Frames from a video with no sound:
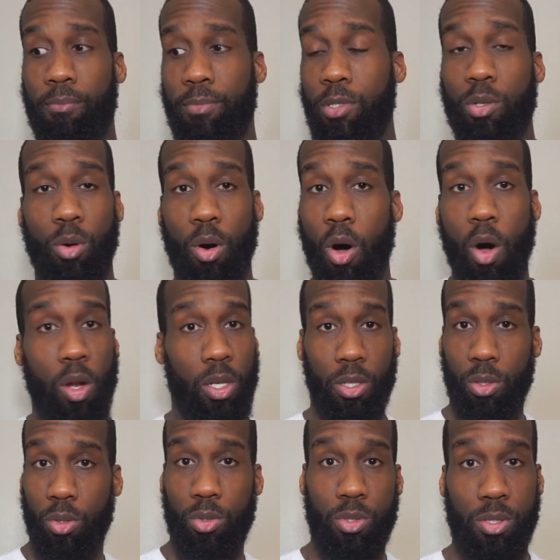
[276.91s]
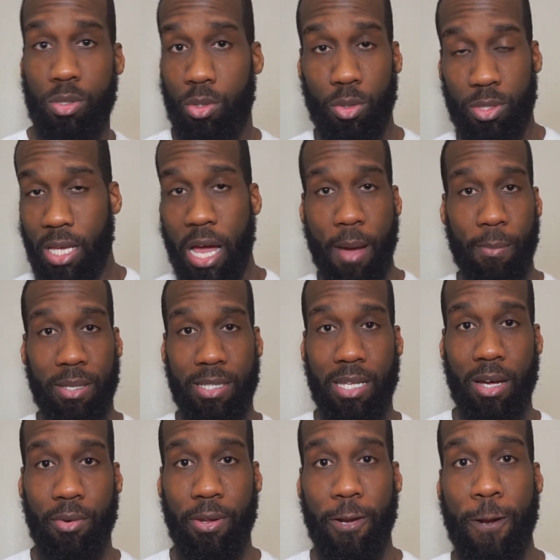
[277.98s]
you know, all of those comments
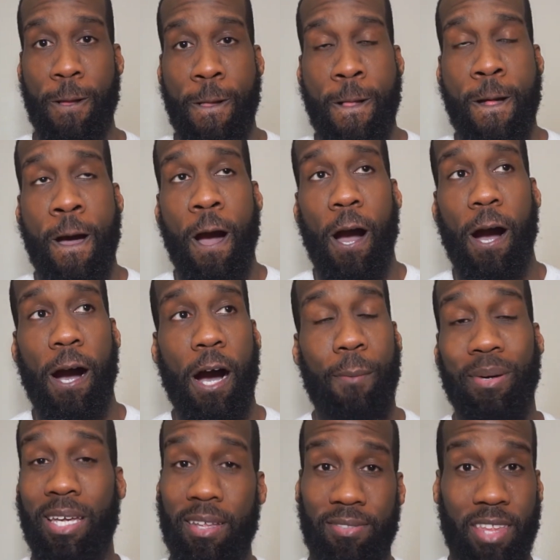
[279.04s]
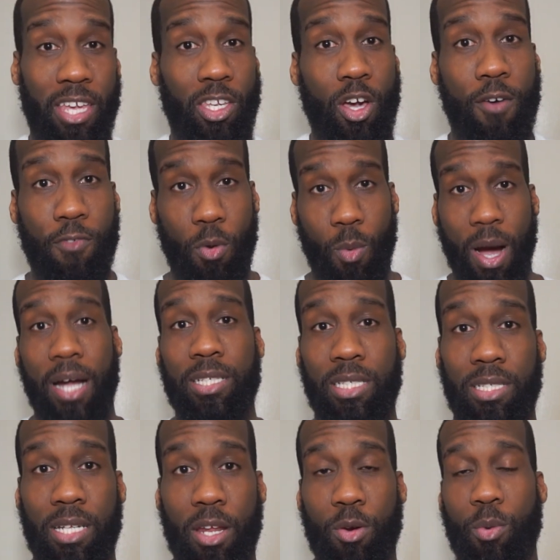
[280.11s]
down there. Again, thank y'all for
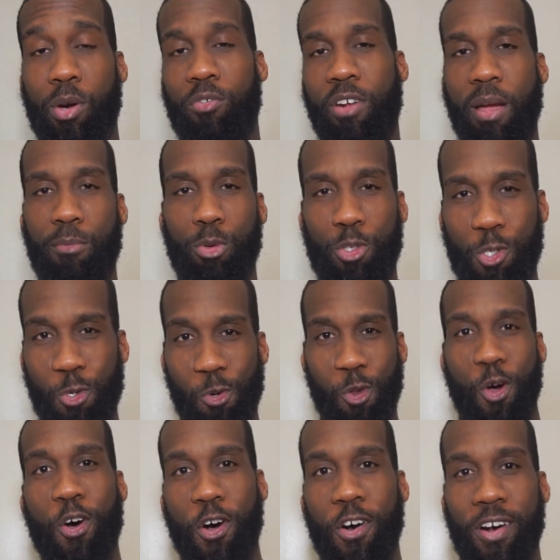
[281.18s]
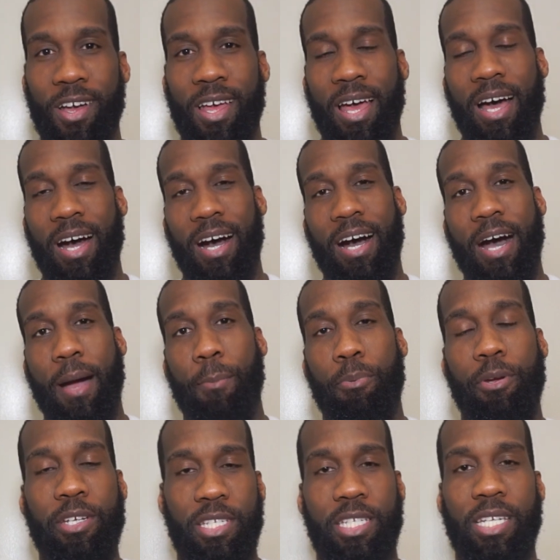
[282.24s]
watching. I don't want to ramble too long. I
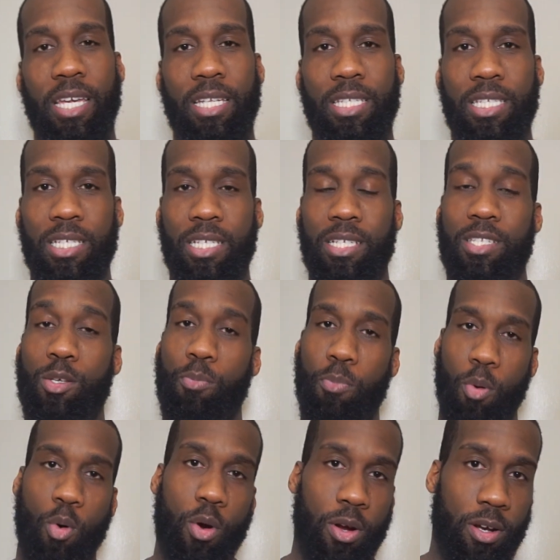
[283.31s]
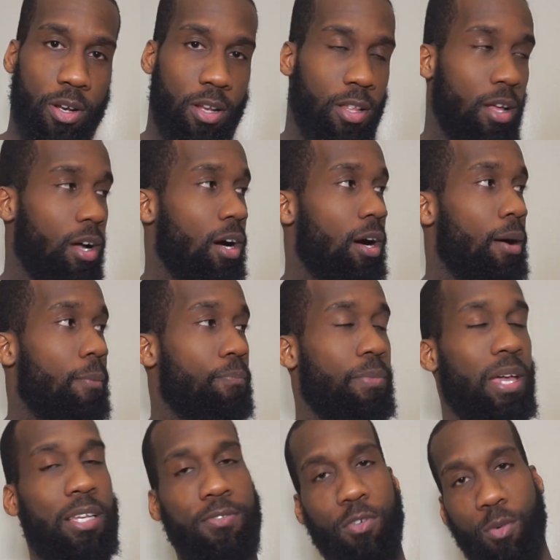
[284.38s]
appreciate your support.
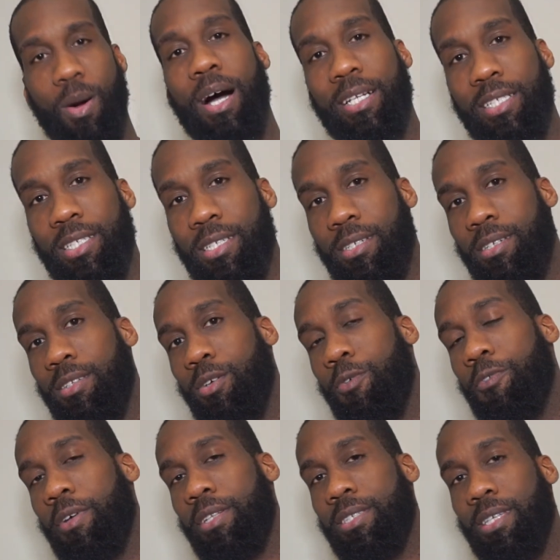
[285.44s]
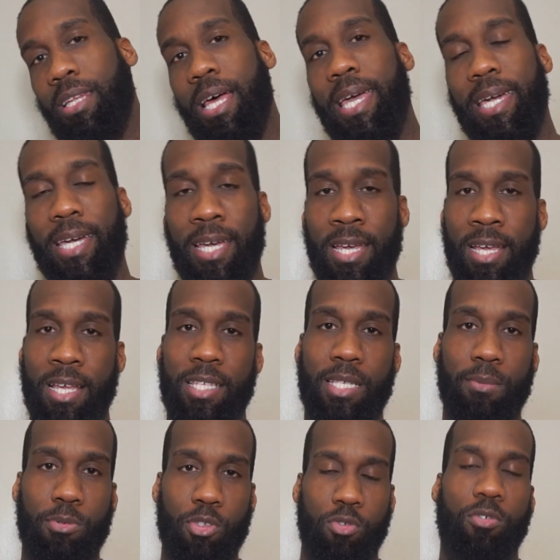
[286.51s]
Thanks for watching. Don't forget to like,
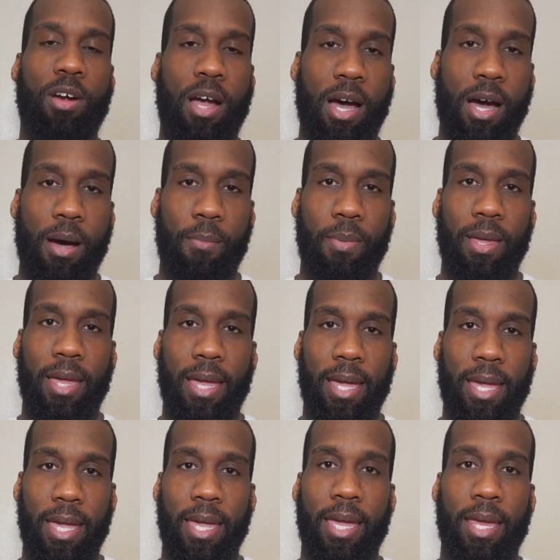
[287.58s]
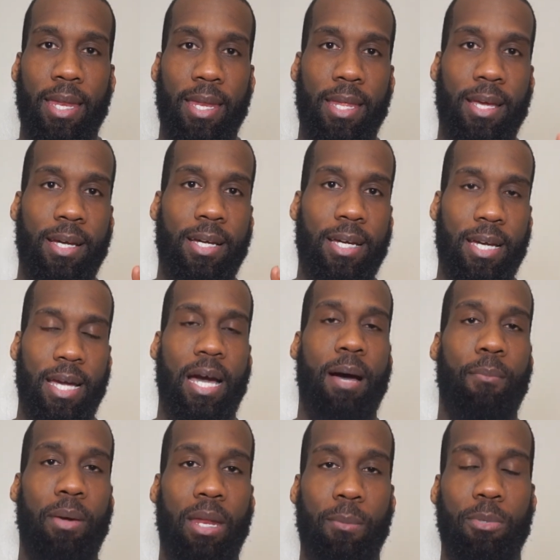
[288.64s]
subscribe, and
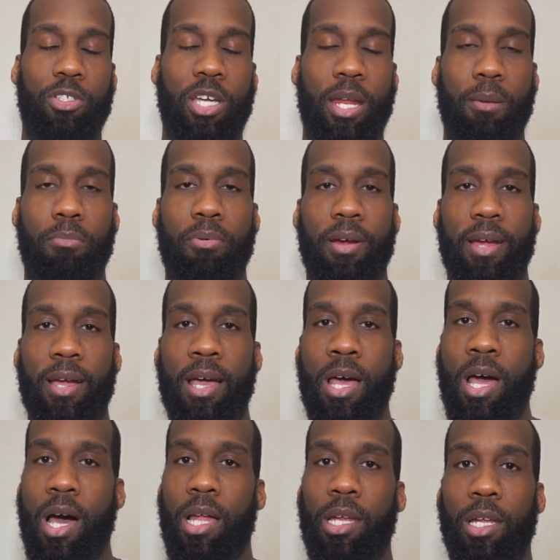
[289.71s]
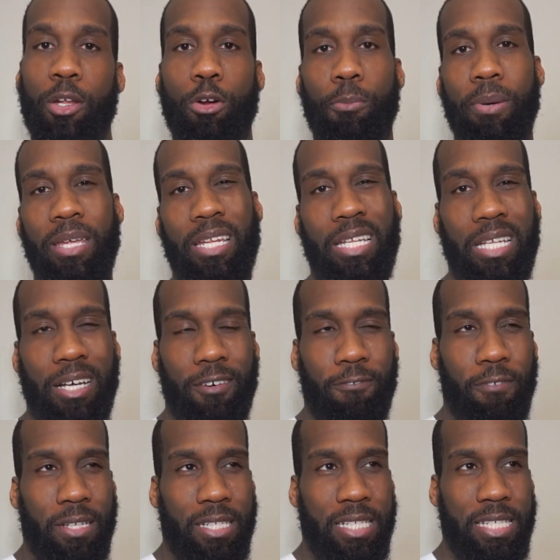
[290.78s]
comment. I'm gonna try to bring a little bit
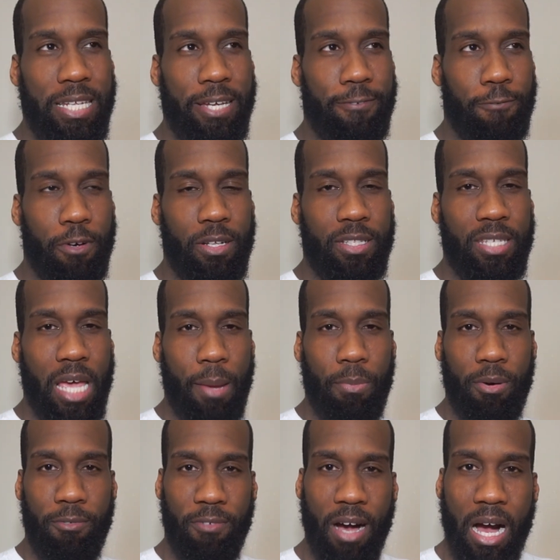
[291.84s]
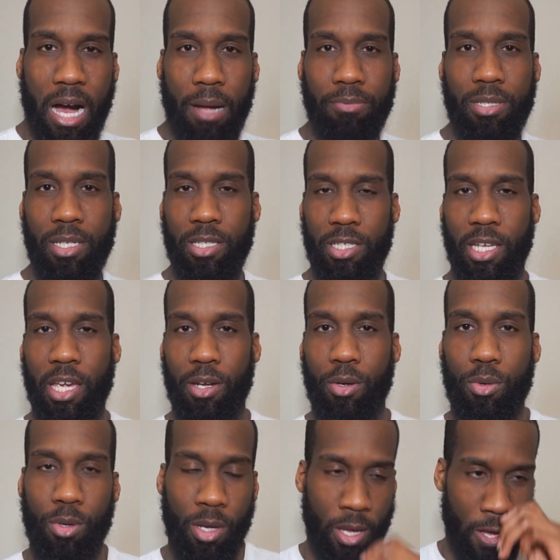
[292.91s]
of a different type of vibe to the
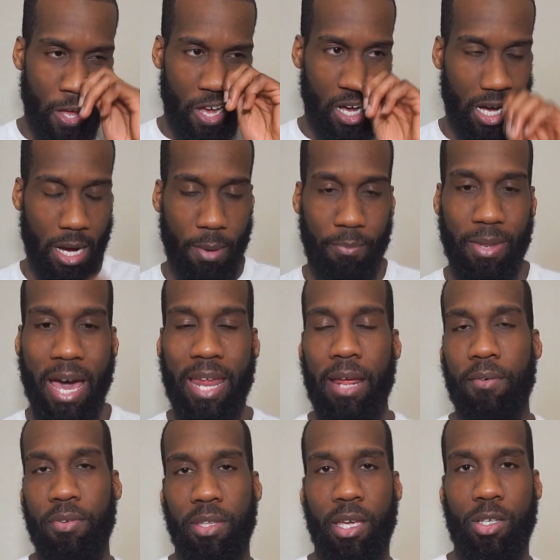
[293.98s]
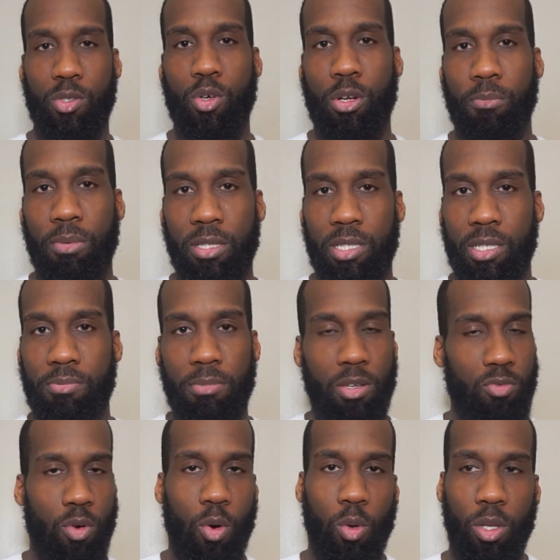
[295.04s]
channel. Not everything is gonna be just me
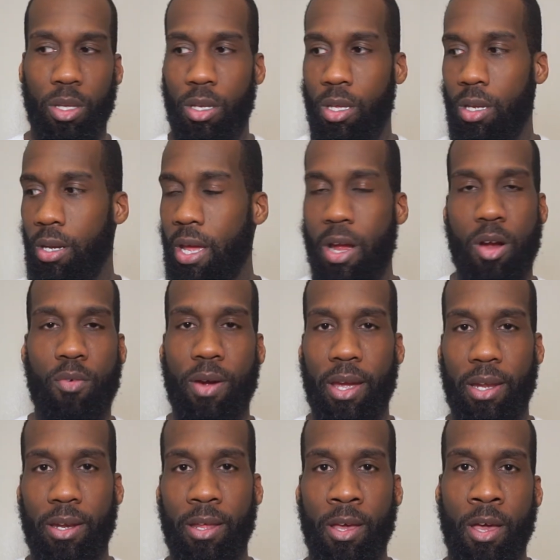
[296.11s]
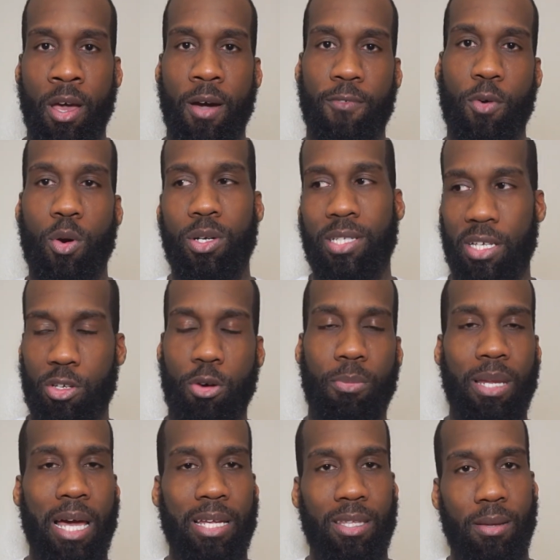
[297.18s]
rolling and narrating. Of course, that's gonna
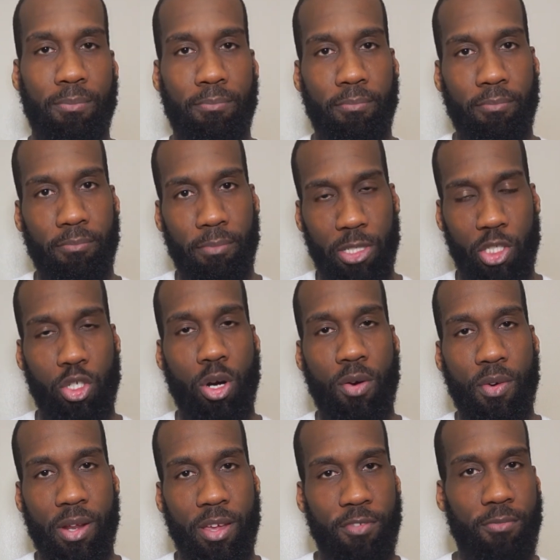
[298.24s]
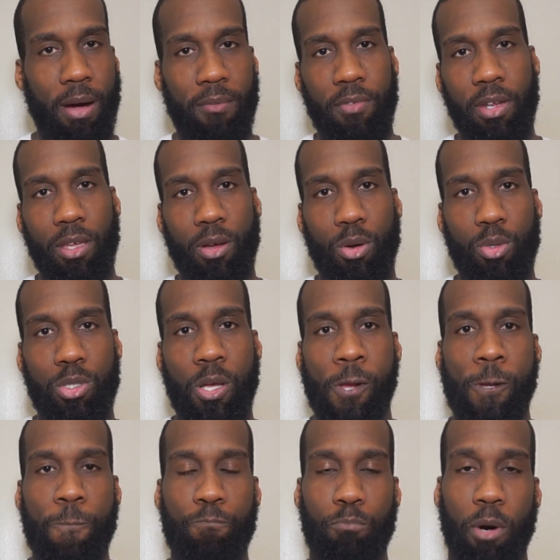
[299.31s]
be like the majority of my videos,
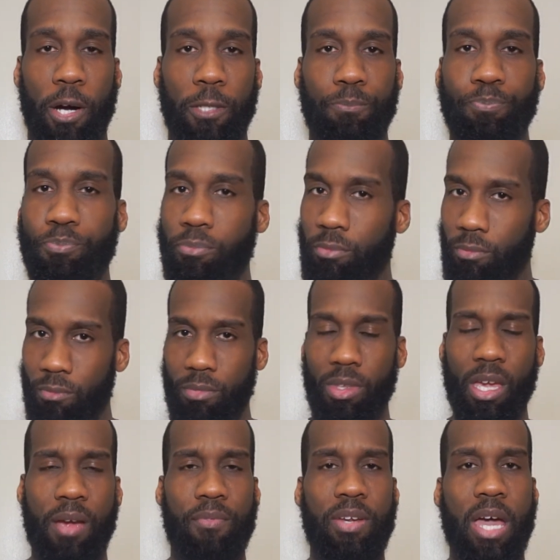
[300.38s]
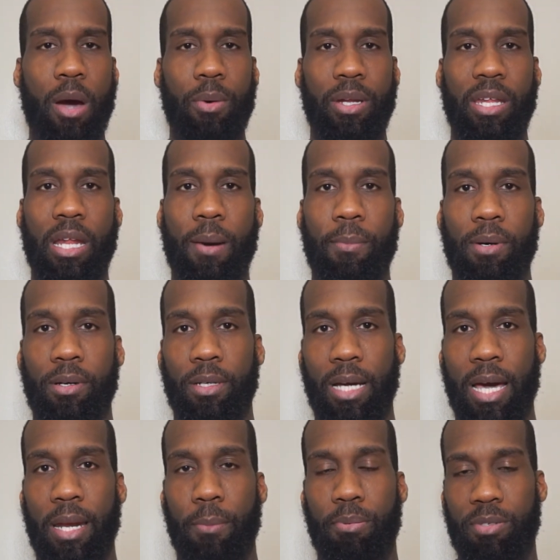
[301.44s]
but every now and then I'm gonna
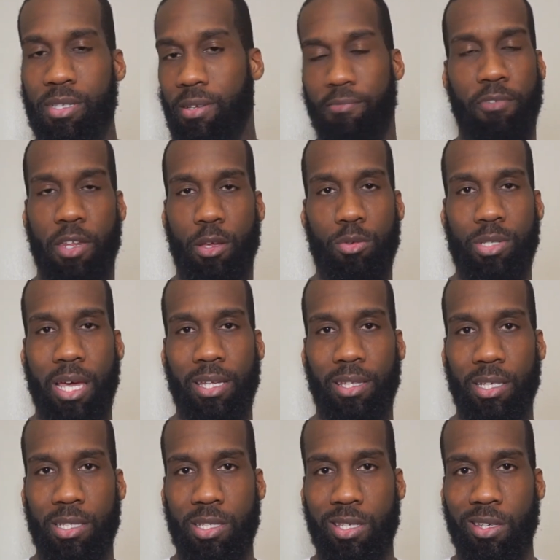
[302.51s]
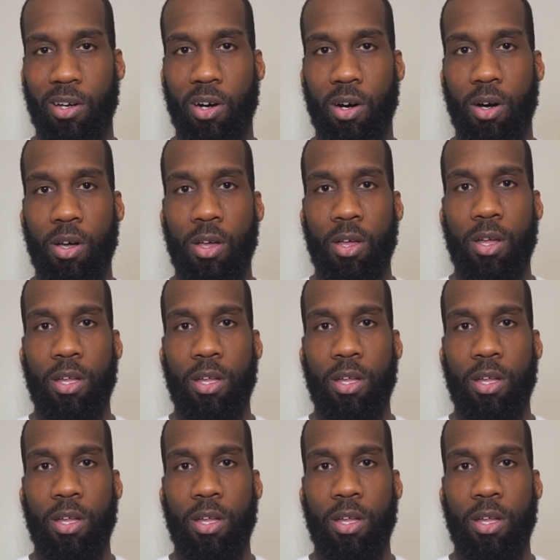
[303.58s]
kind of present videos like this to y'all